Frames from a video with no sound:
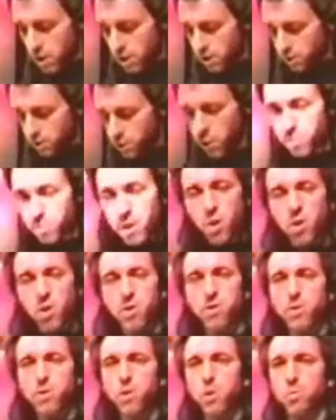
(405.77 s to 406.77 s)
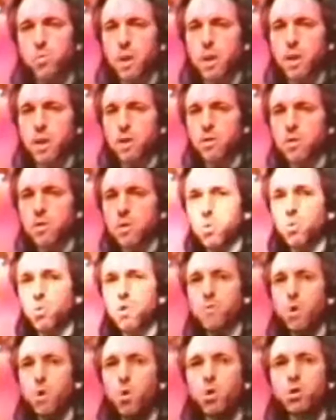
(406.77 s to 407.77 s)
from the Earth in the past, and
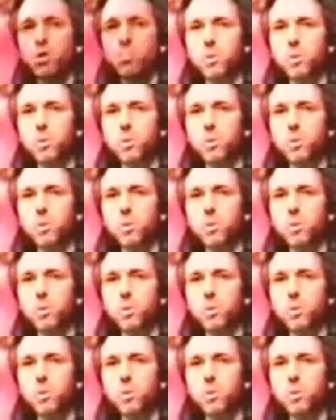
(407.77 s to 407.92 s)
we've always